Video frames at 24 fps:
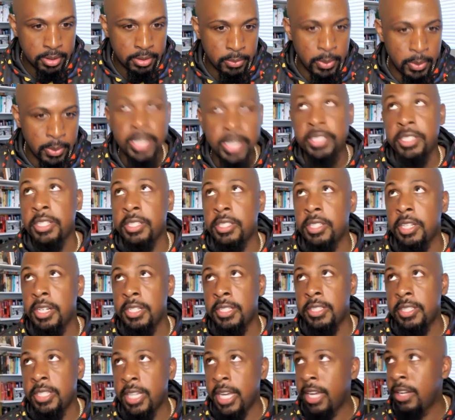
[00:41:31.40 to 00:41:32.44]
watch the
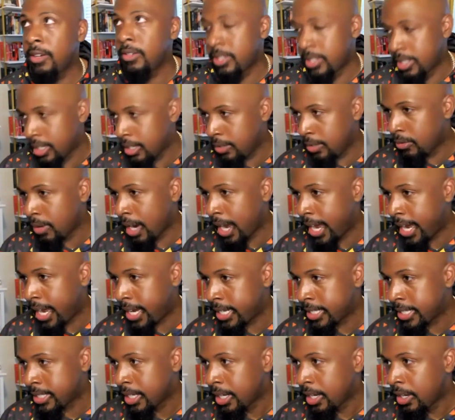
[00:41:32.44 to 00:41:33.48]
sunset,
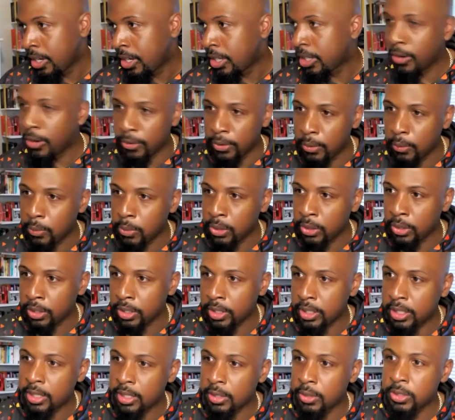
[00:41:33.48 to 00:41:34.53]
sunrise, go to
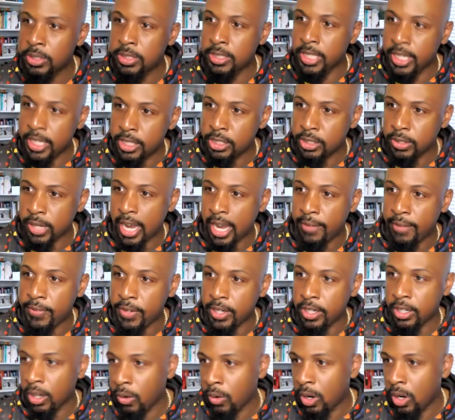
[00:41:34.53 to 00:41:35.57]
work, sit in
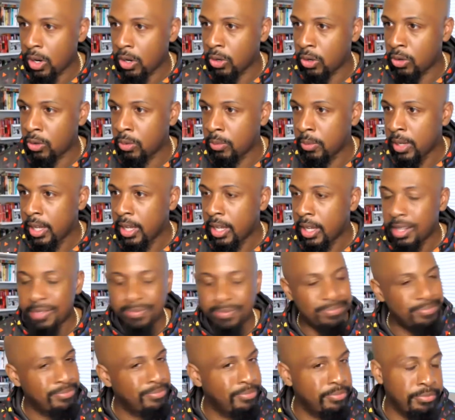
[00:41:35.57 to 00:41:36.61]
traffic, go home.
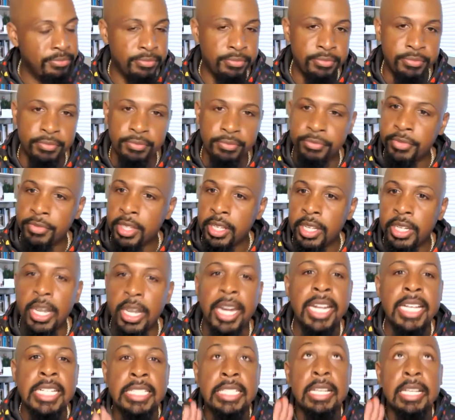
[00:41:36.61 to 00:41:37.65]
Mm-mm. Now
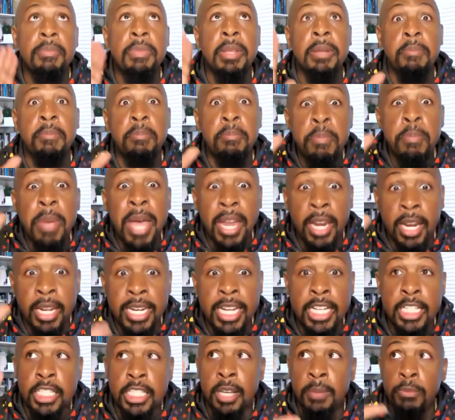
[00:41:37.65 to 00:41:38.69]
there's something better.
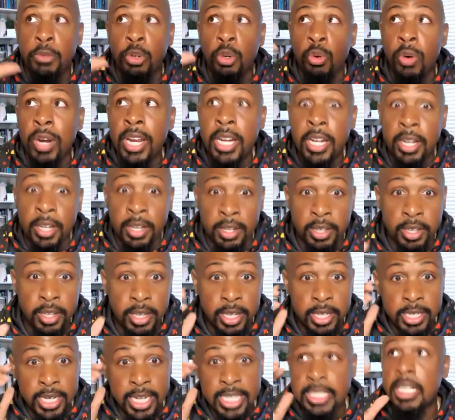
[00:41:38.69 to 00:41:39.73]
There's something greater.
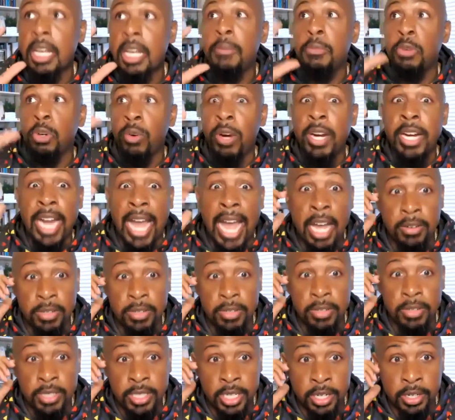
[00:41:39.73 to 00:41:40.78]
There's something greater
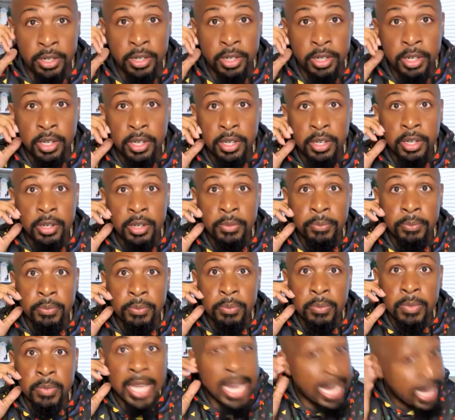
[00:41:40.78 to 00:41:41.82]
out there.
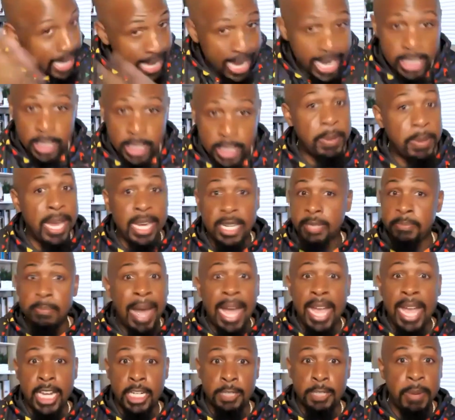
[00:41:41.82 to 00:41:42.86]
And
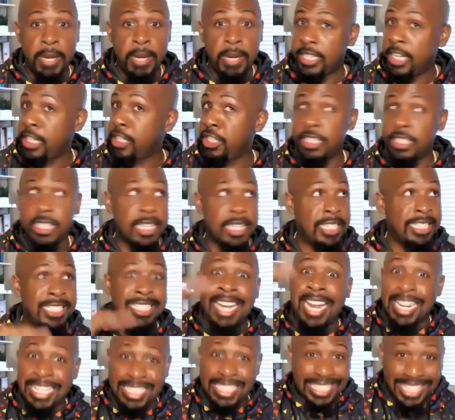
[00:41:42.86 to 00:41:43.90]
my expectation says
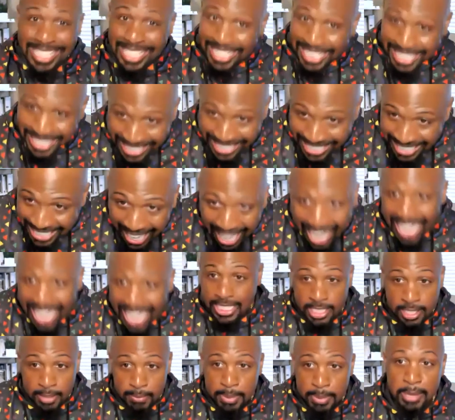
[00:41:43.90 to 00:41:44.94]
there's got
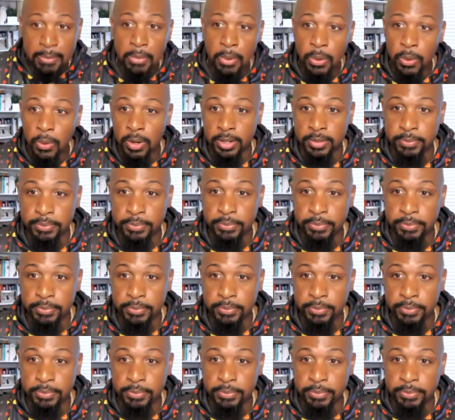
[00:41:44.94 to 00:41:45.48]
to be more.